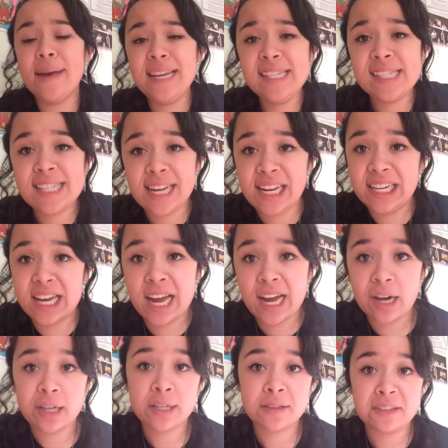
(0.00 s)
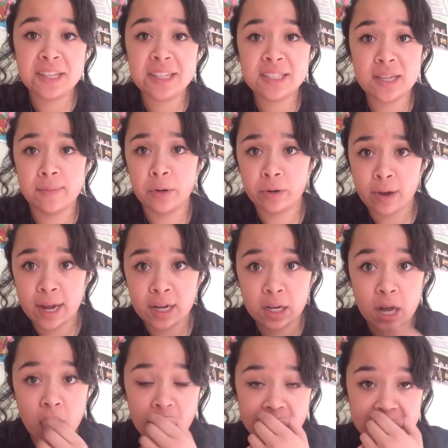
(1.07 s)
My state had the
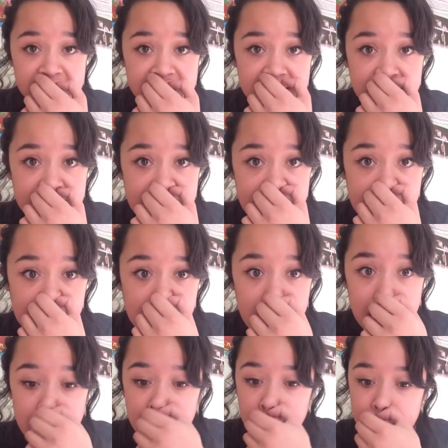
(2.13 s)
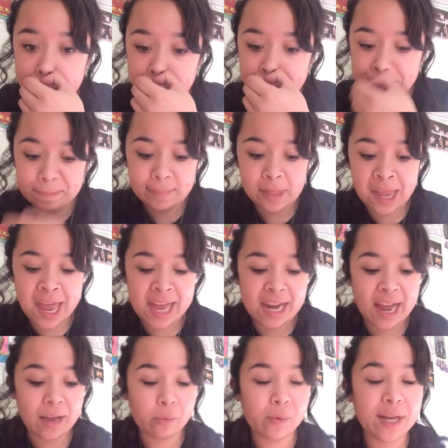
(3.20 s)
Democratic caucus today, and
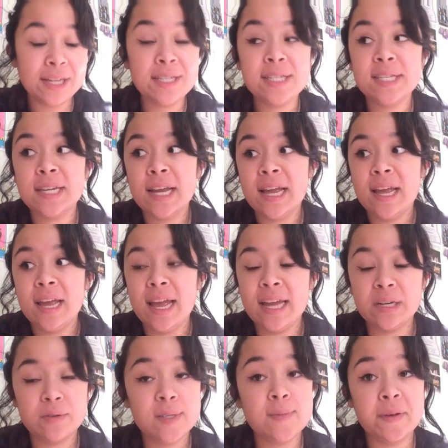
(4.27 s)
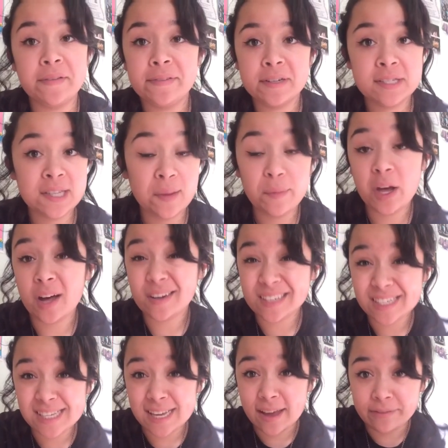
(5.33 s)
I went, and it was my first time
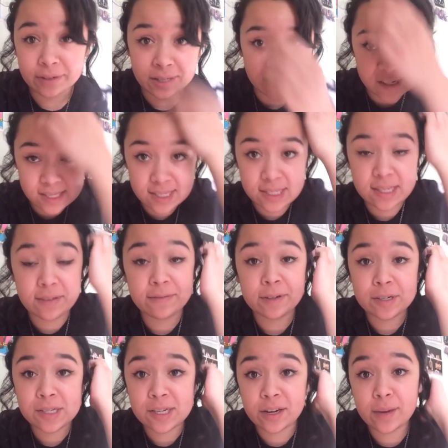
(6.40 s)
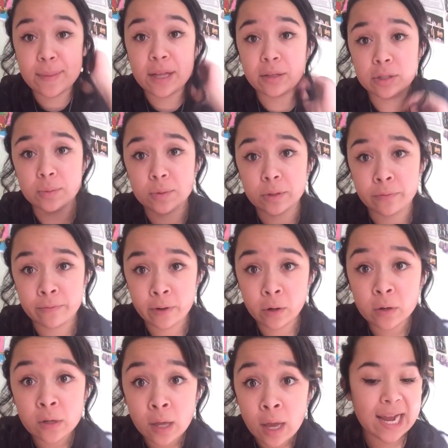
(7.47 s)
caucusing ever because this is the first year I'm eligible to
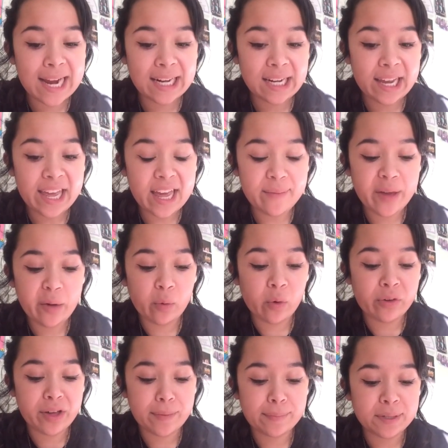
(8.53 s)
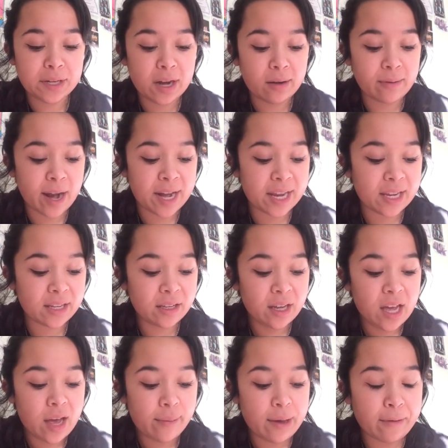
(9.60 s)
vote. 8 a.m. I woke up and got ready.
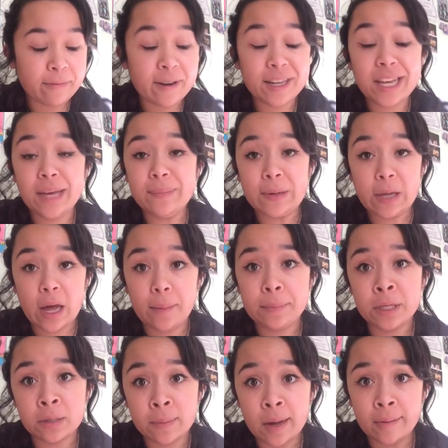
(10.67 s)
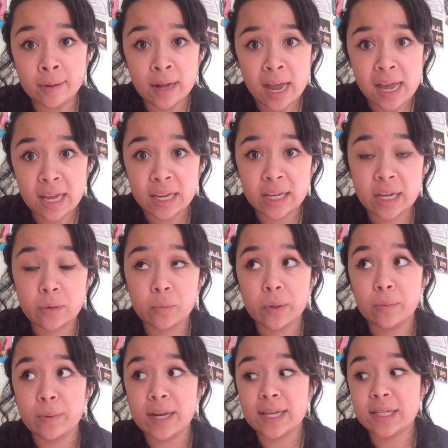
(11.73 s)
My friend came and got me at about 9, and
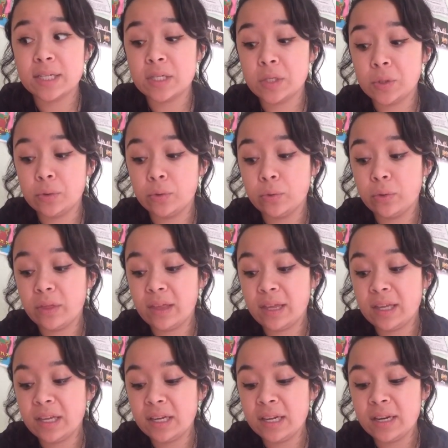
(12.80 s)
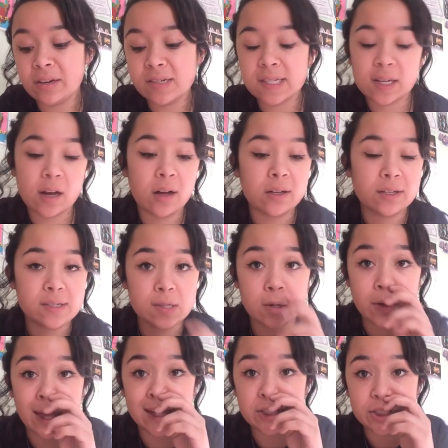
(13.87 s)
we went to the nearest caucus
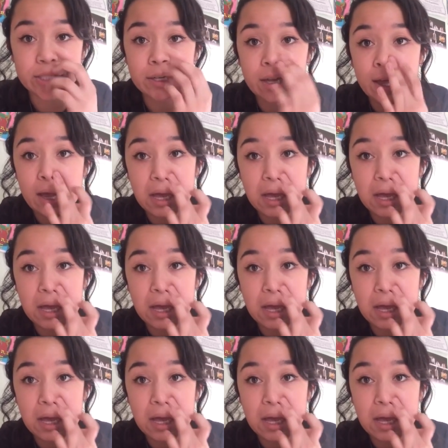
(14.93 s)
location,